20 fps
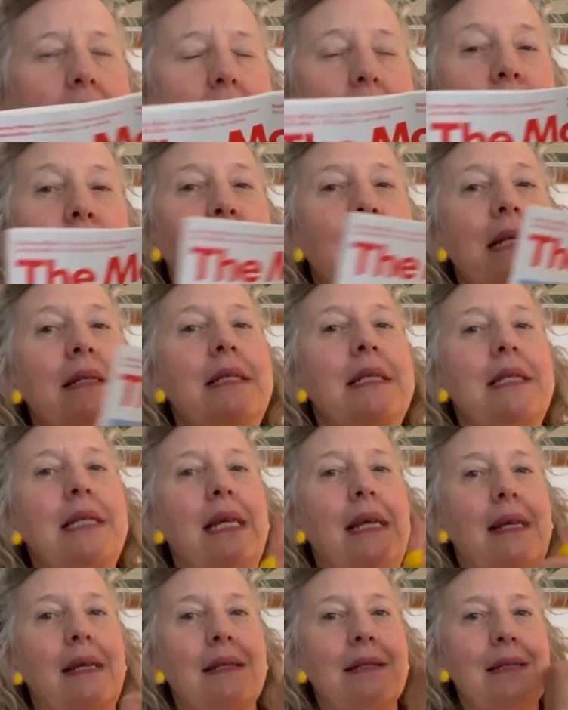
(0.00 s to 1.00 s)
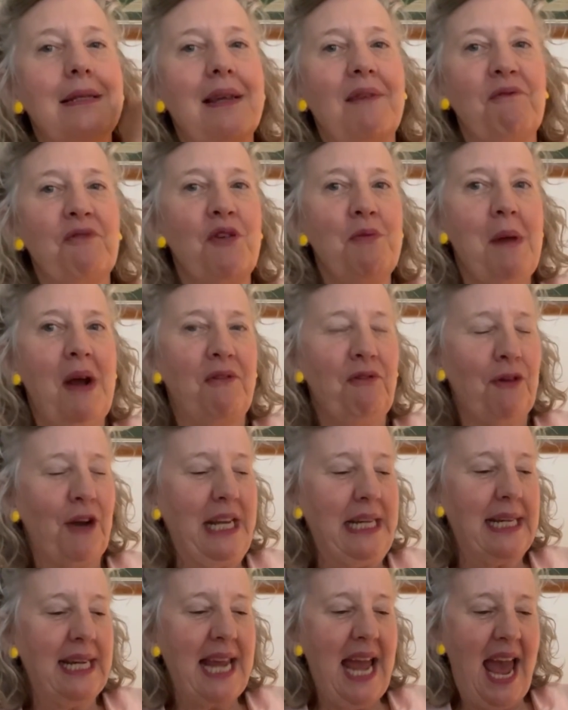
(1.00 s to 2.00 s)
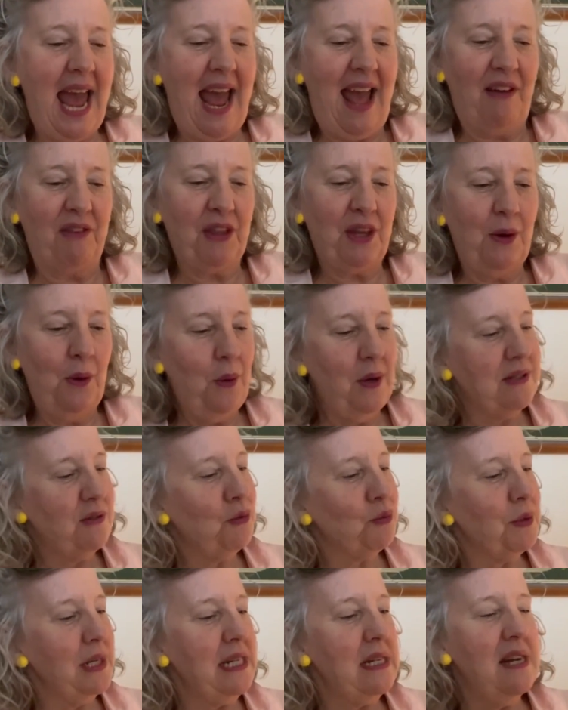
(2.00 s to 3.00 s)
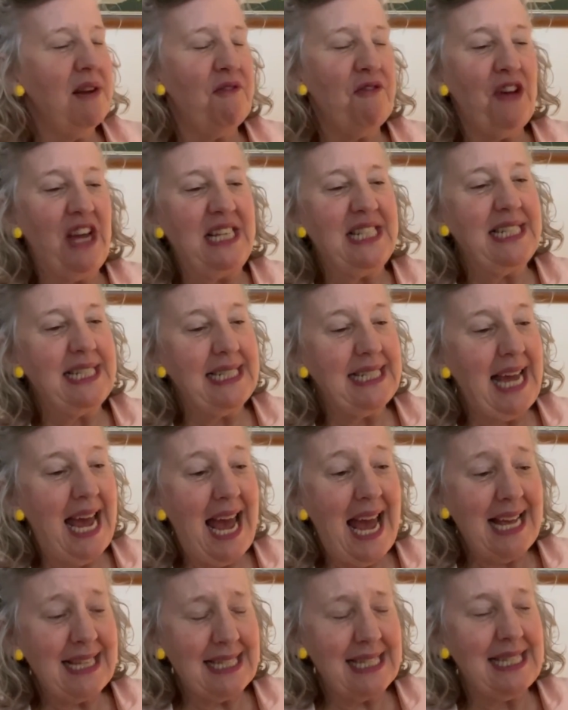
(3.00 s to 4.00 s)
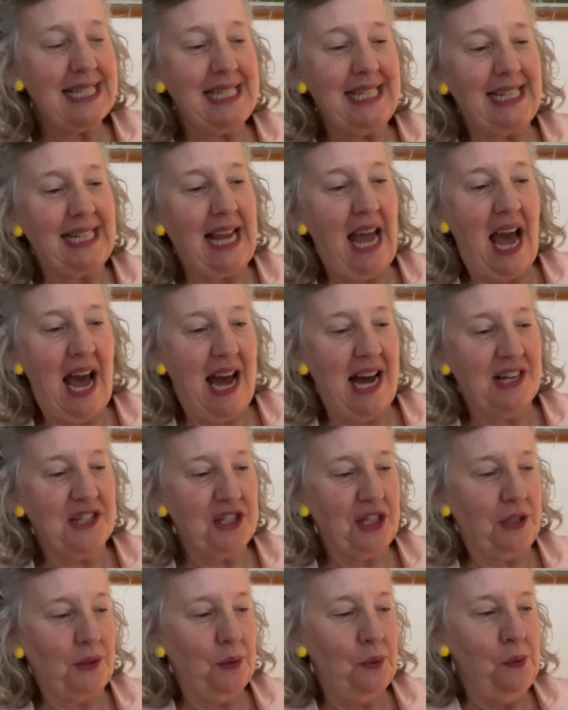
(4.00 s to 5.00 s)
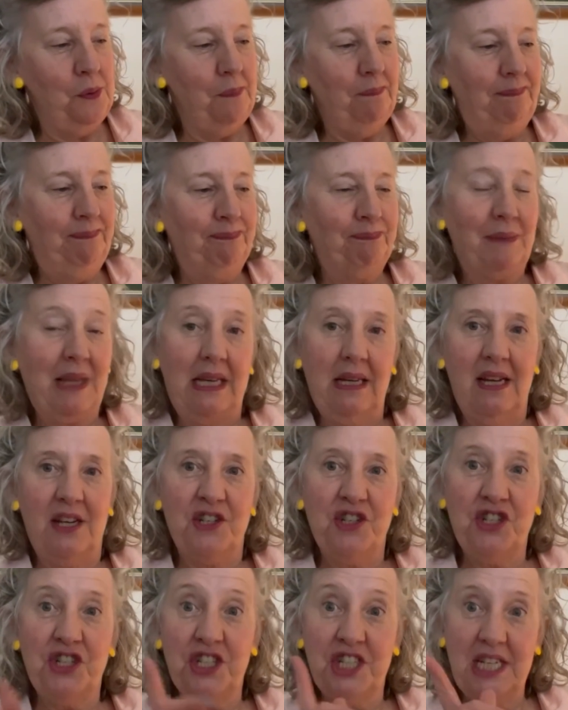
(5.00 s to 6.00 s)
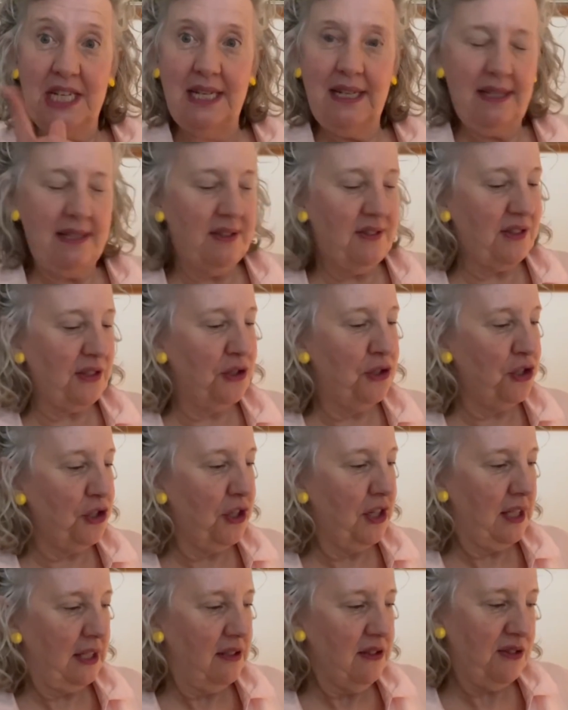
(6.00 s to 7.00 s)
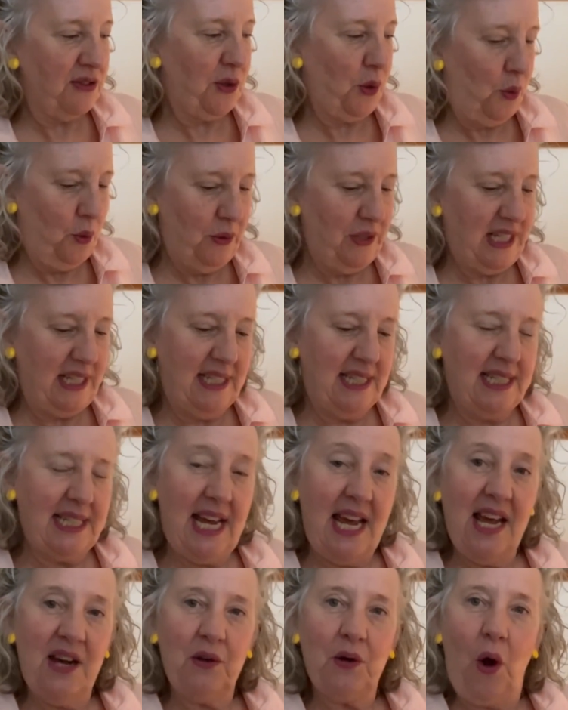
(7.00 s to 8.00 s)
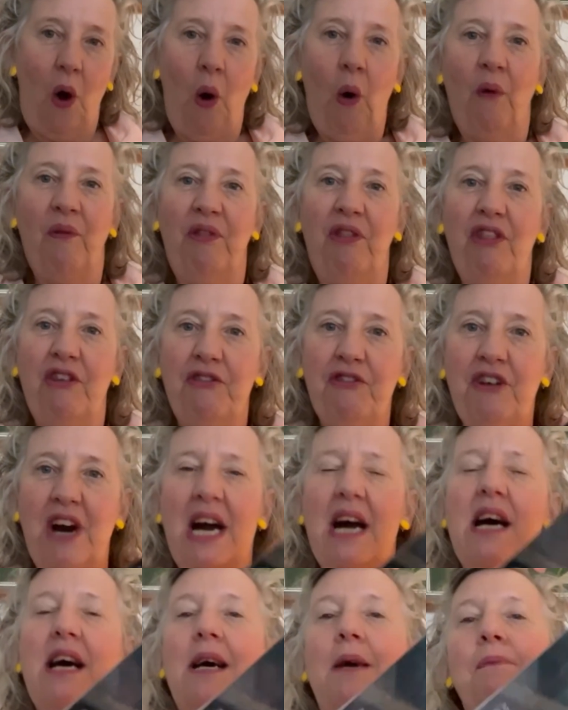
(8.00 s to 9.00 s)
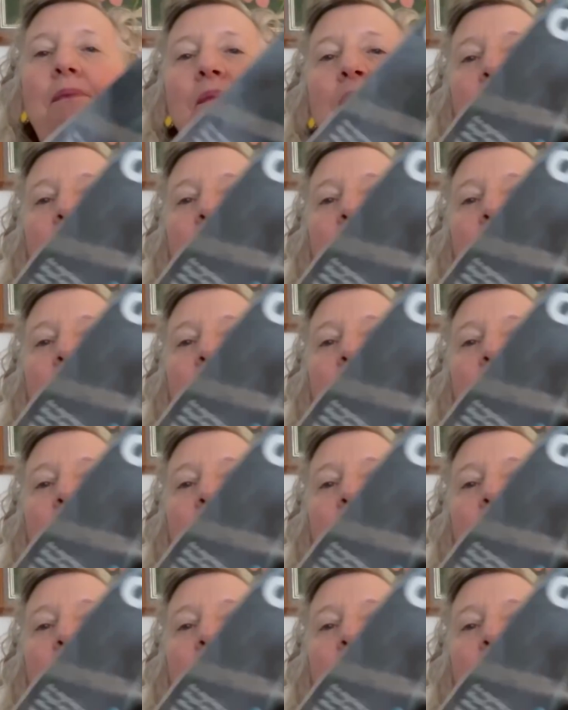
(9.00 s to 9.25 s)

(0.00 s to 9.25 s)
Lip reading: and musty, except for my friend Kath, who has written a fantastic article. She is a journalist called Down on the Farm.